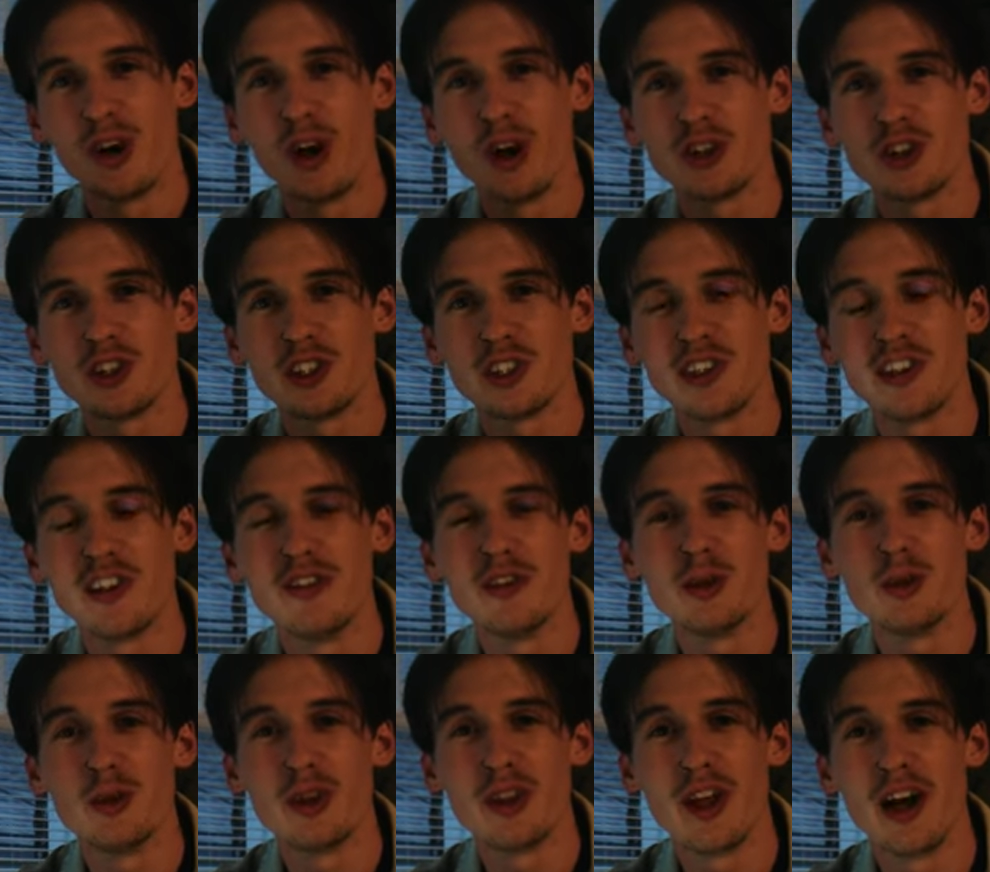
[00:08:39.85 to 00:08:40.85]
I'll just leave
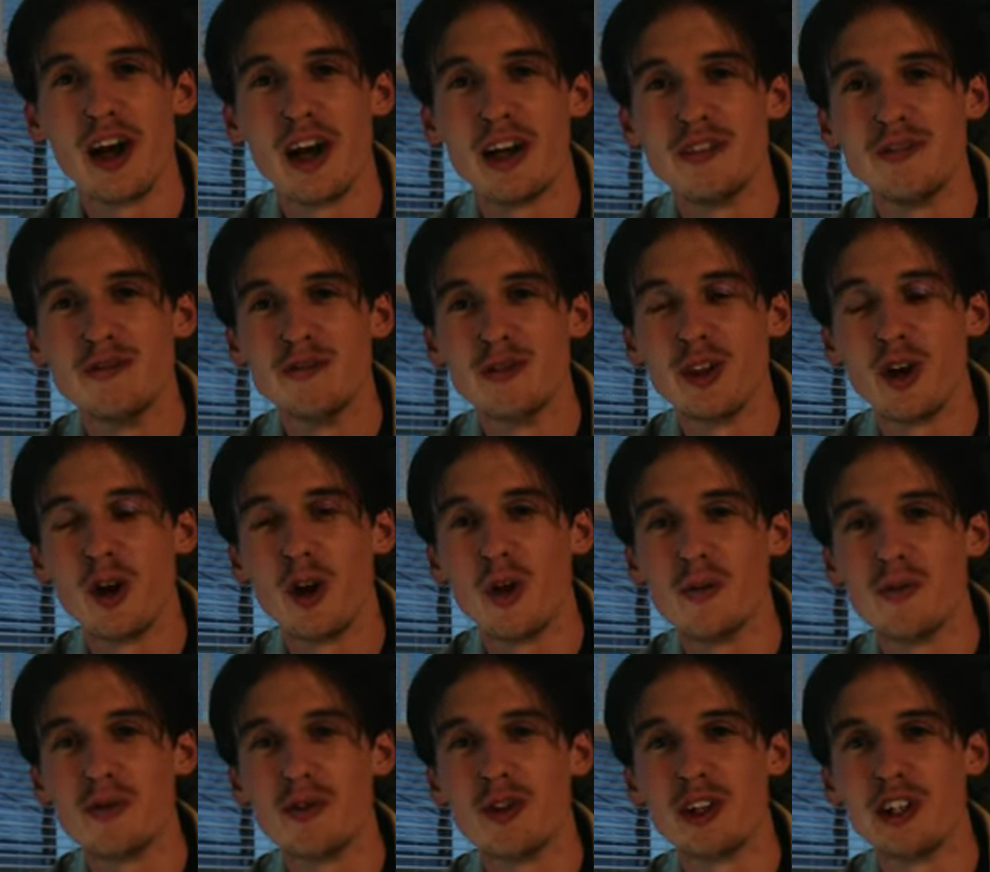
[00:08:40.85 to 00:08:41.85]
you with that.
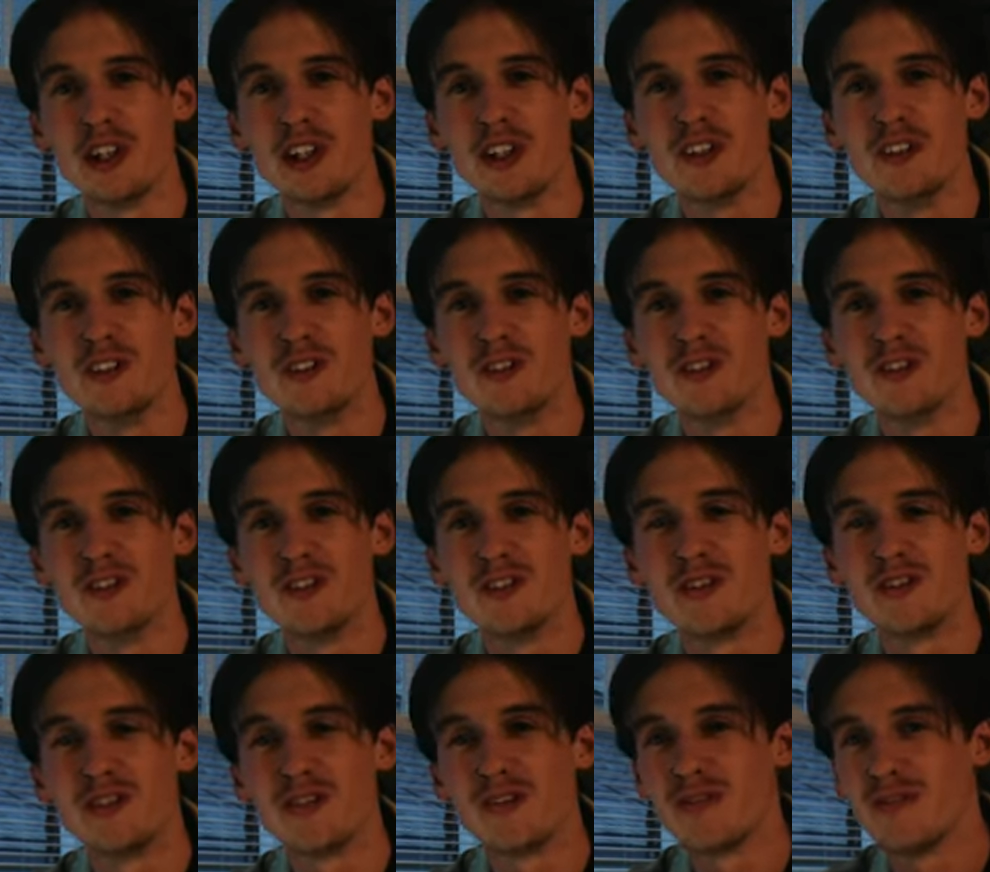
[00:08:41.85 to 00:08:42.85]
Hopefully
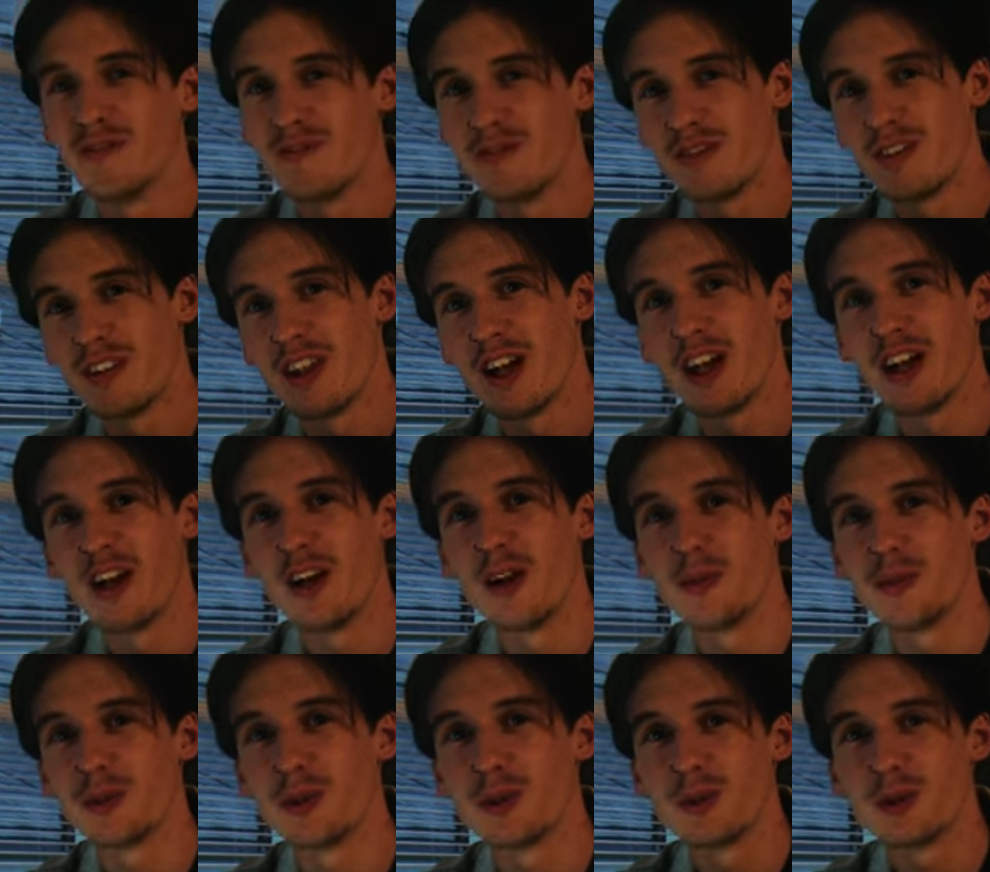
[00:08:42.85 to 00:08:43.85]
that
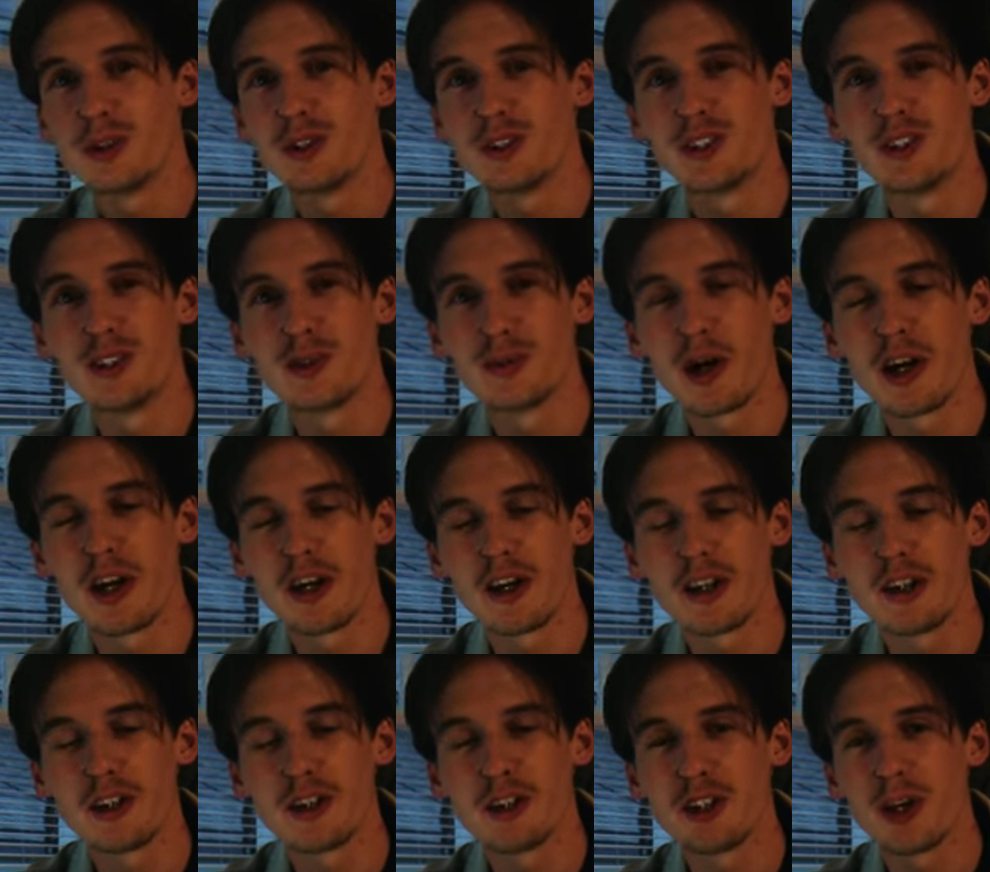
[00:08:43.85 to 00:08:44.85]
helps or is
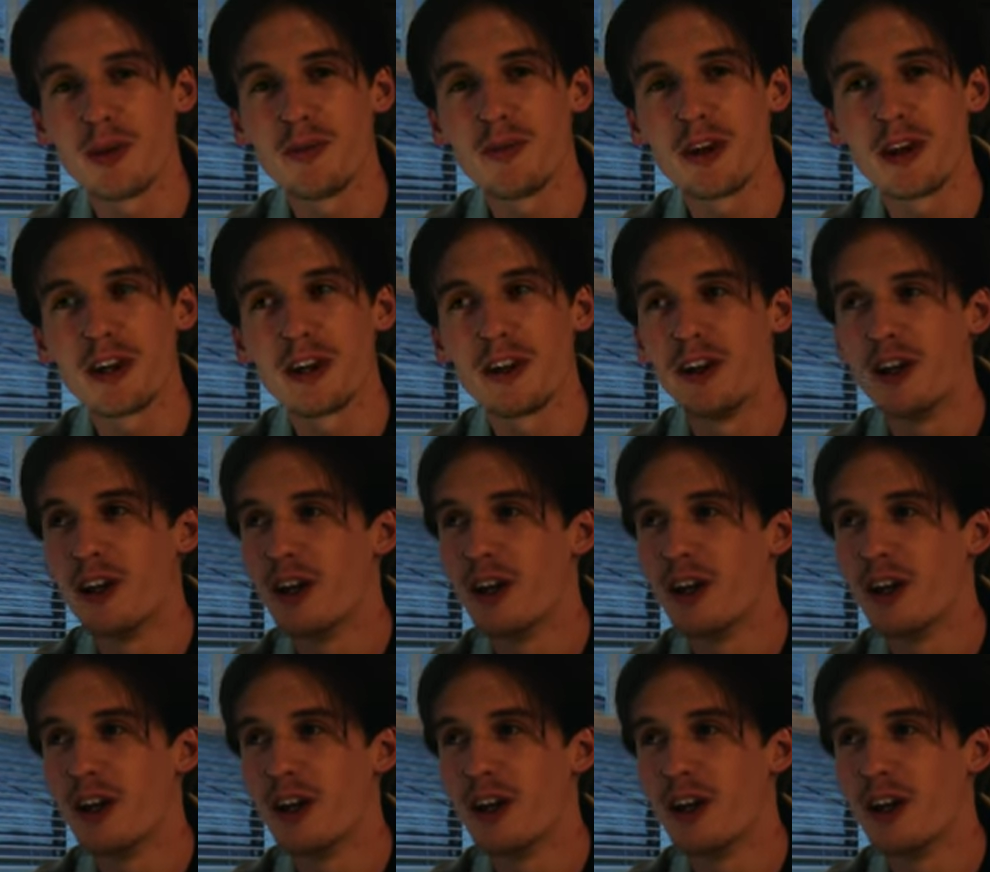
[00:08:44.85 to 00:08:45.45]
inspiring or something.